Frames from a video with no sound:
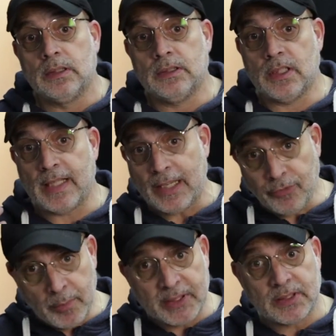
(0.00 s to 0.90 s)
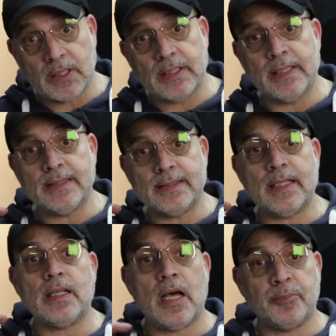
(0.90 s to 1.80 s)
The light from the sun hits
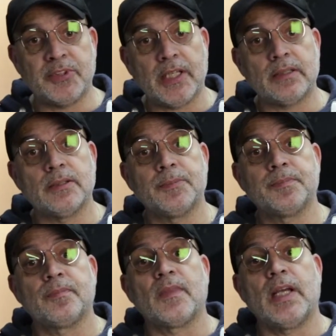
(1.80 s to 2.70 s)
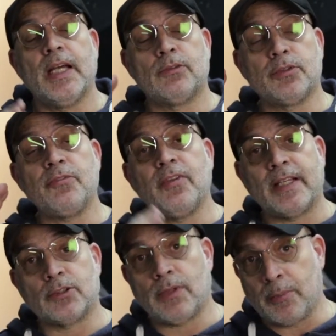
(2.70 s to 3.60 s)
that object and
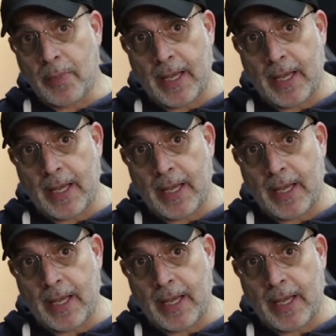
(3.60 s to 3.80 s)
reflects right